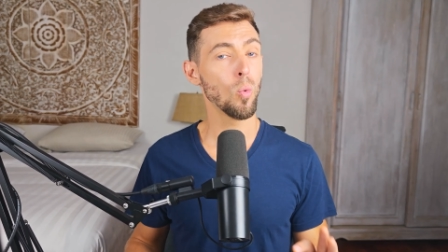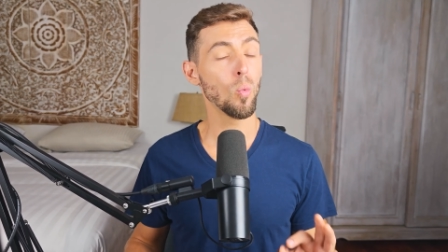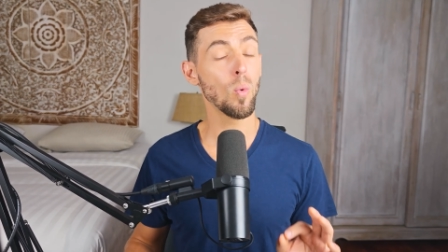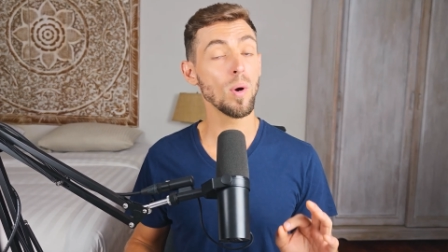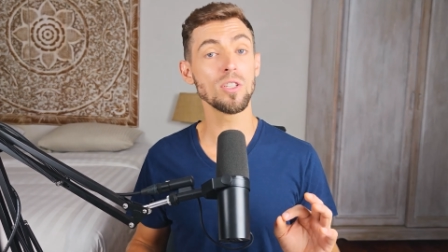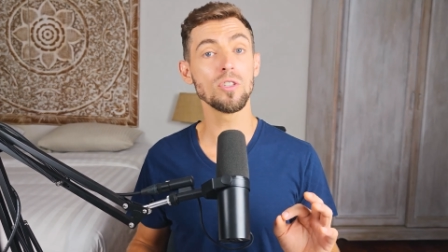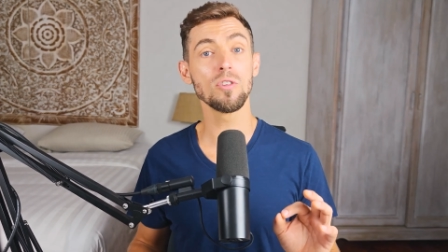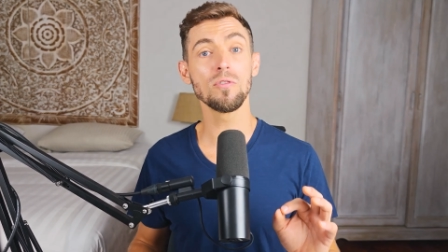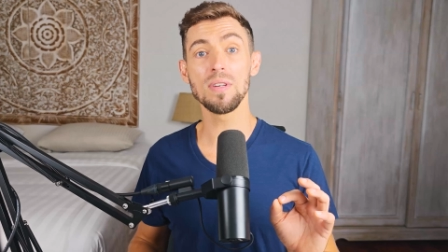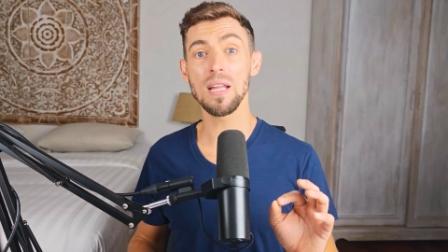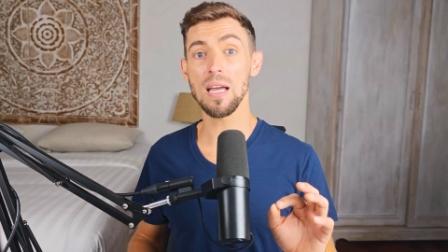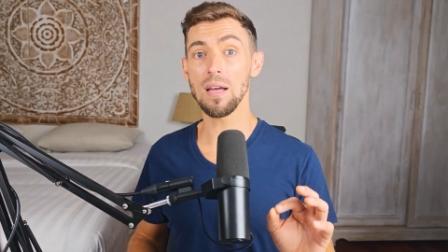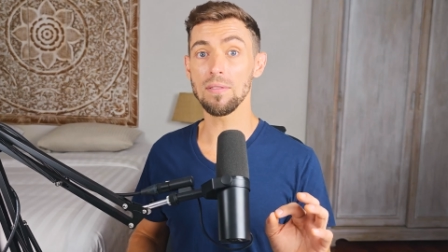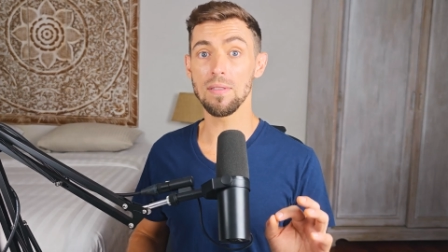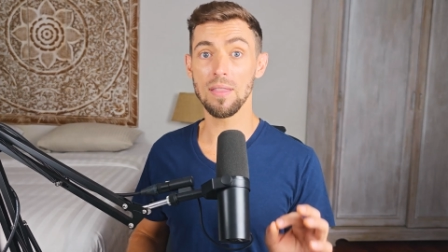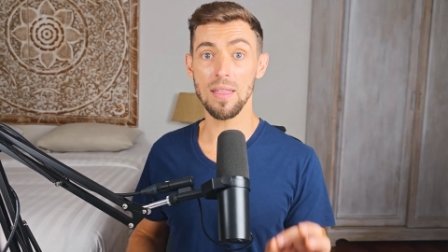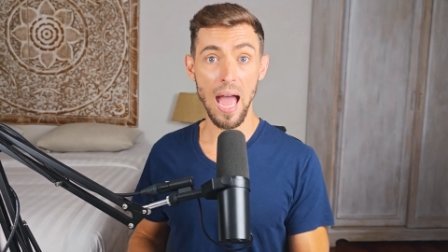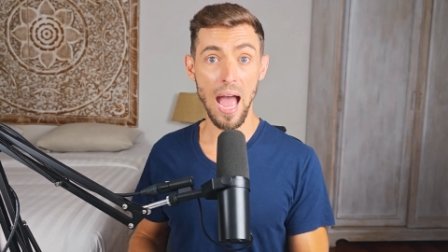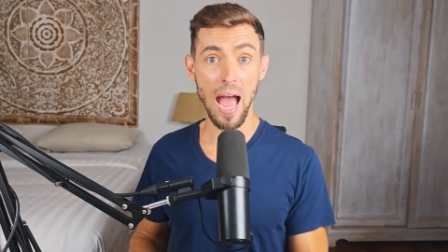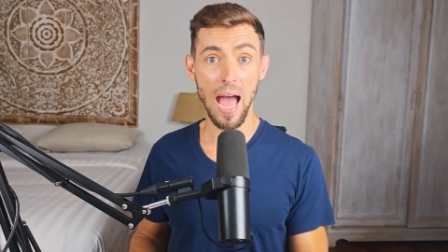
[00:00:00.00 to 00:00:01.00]
Once you've
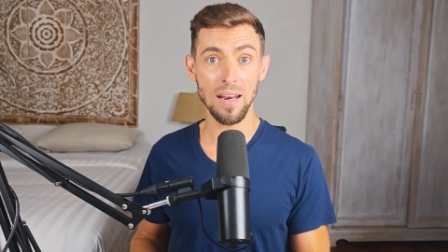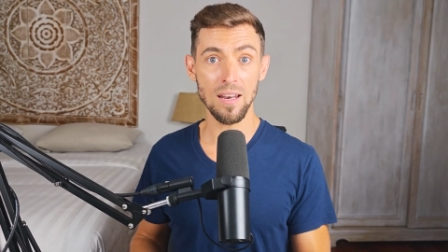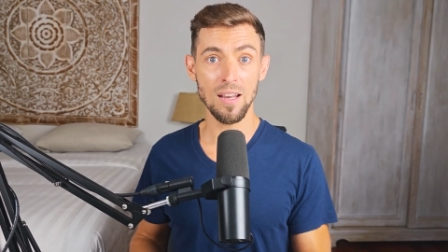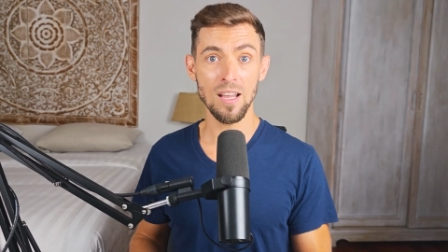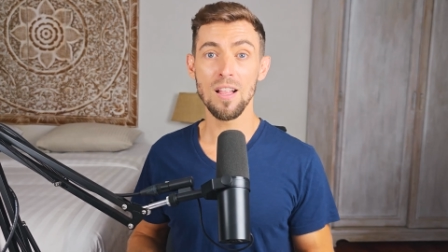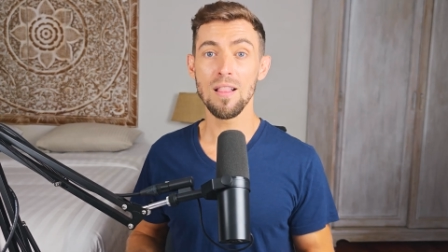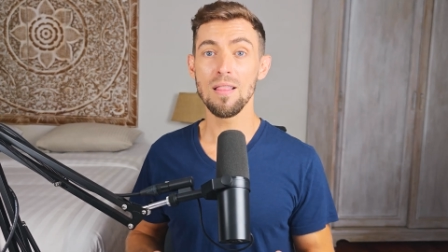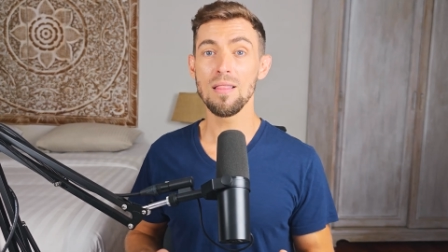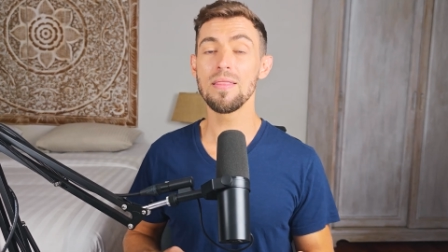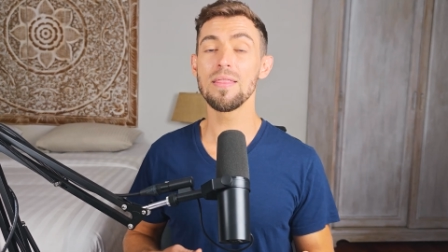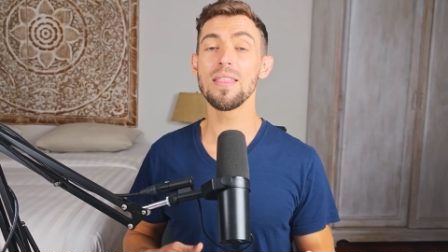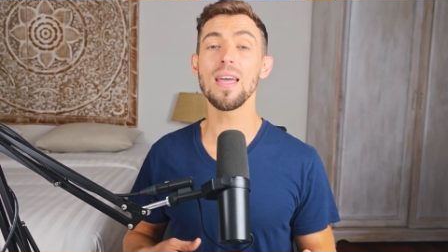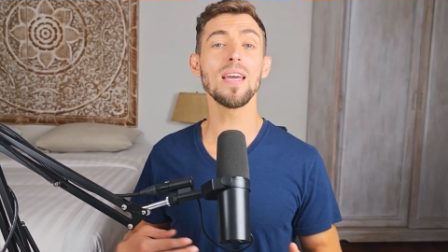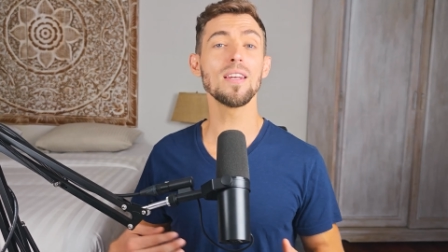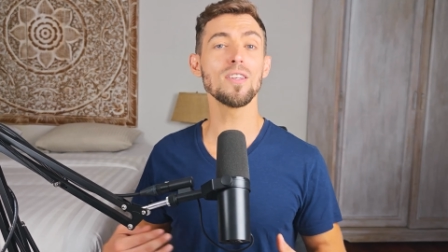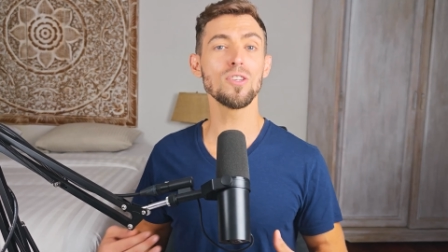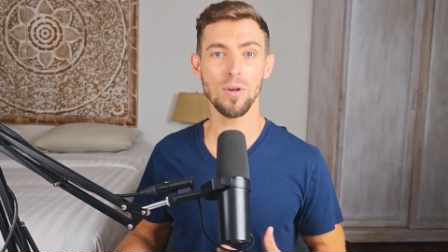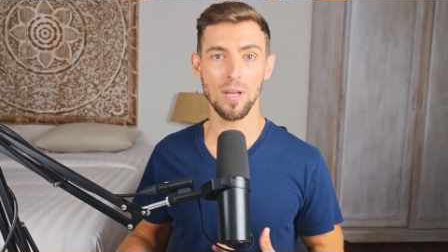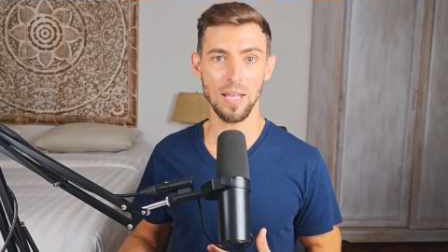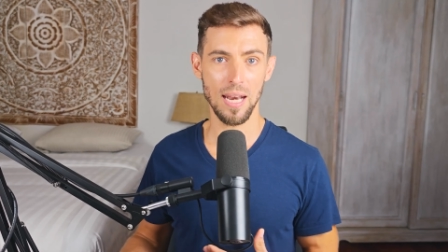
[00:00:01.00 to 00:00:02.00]
nailed that,
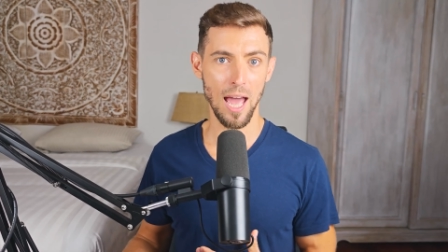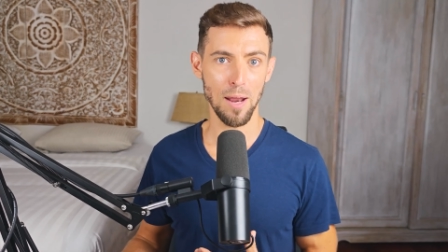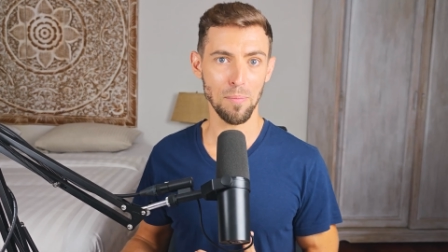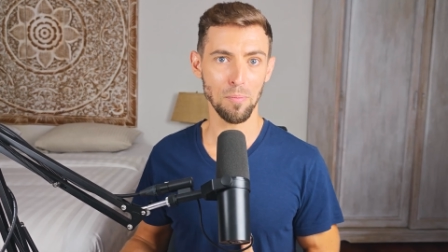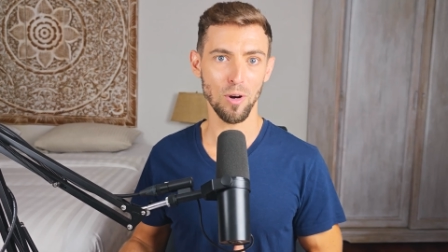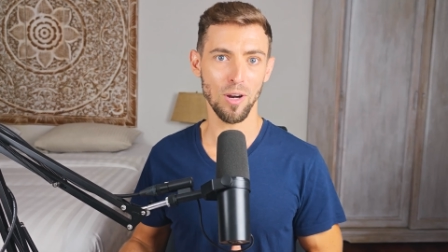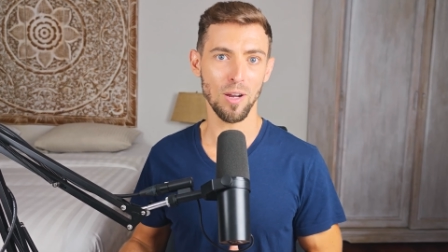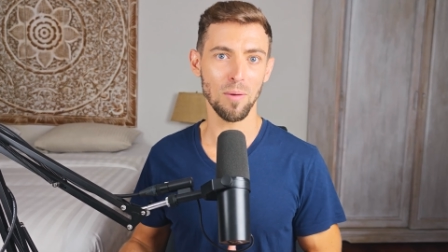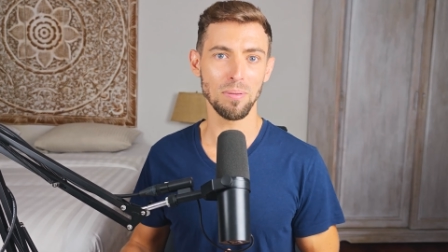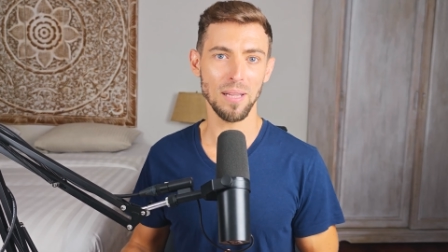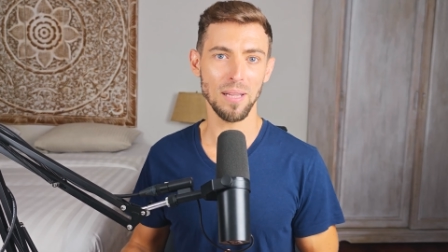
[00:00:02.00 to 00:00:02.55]
then you can add more